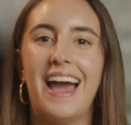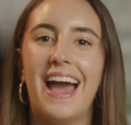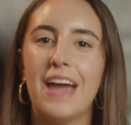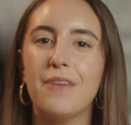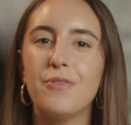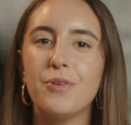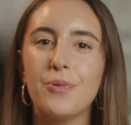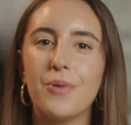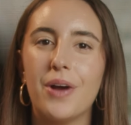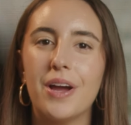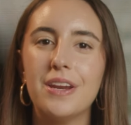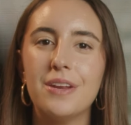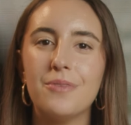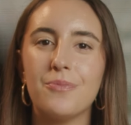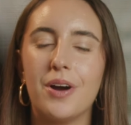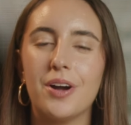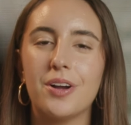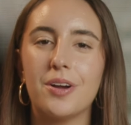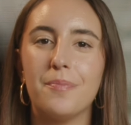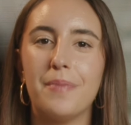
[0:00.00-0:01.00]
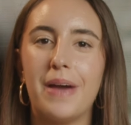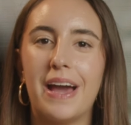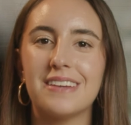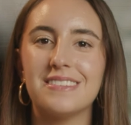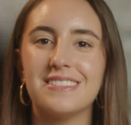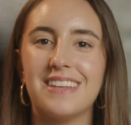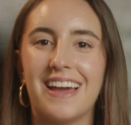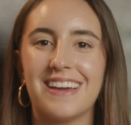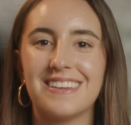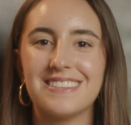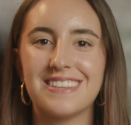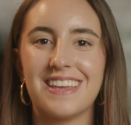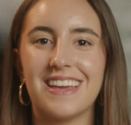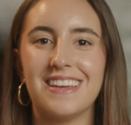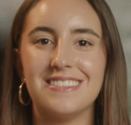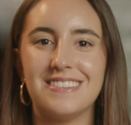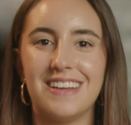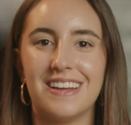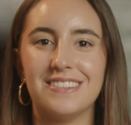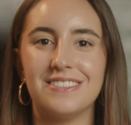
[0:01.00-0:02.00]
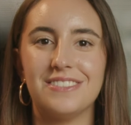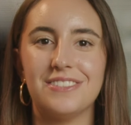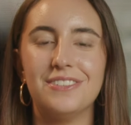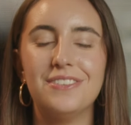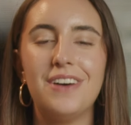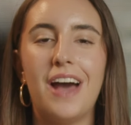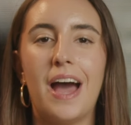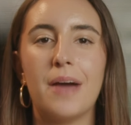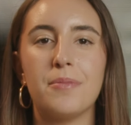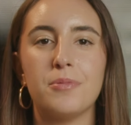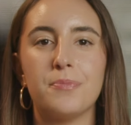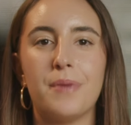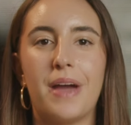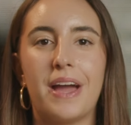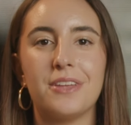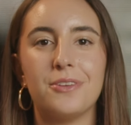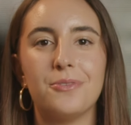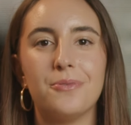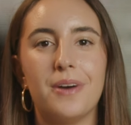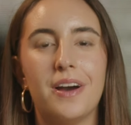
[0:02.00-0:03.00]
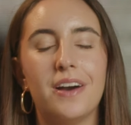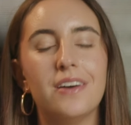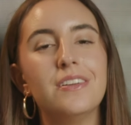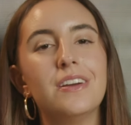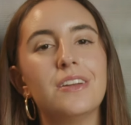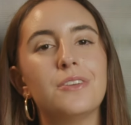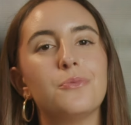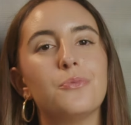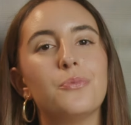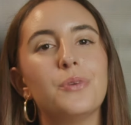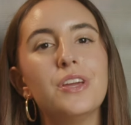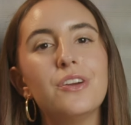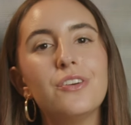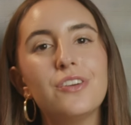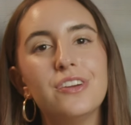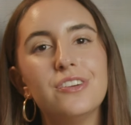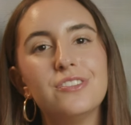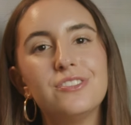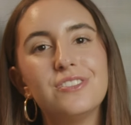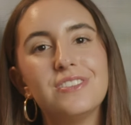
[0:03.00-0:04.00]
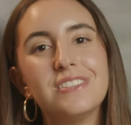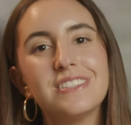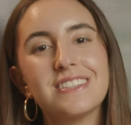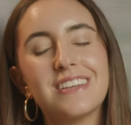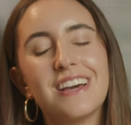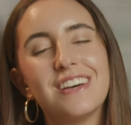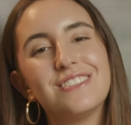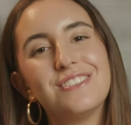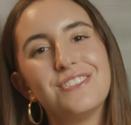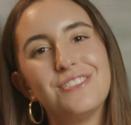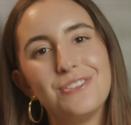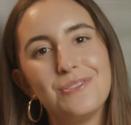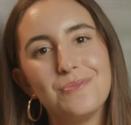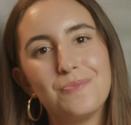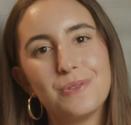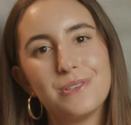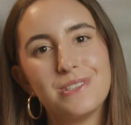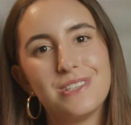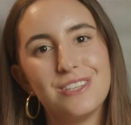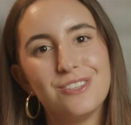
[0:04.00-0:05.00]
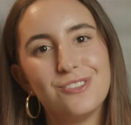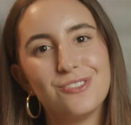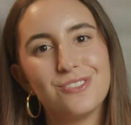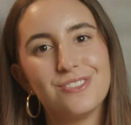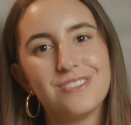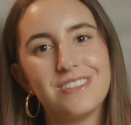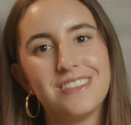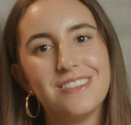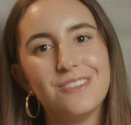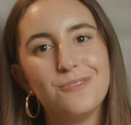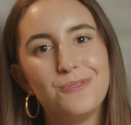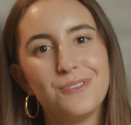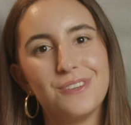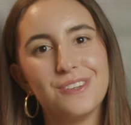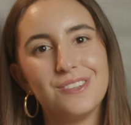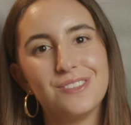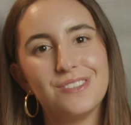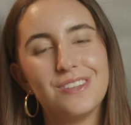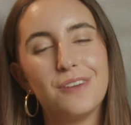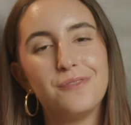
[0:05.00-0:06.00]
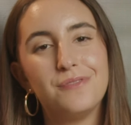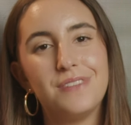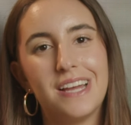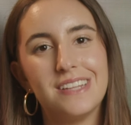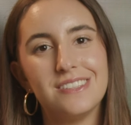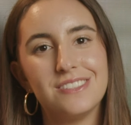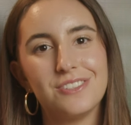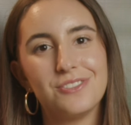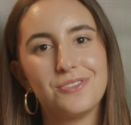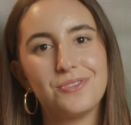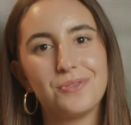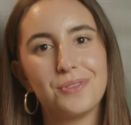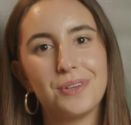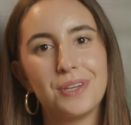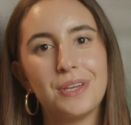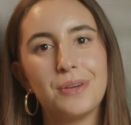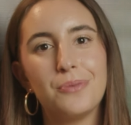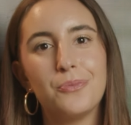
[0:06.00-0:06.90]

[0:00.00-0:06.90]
Hi everyone, and welcome back to XGate Dental. I'm Emmanuel, and we are here to discuss new procedures in the field of dentistry.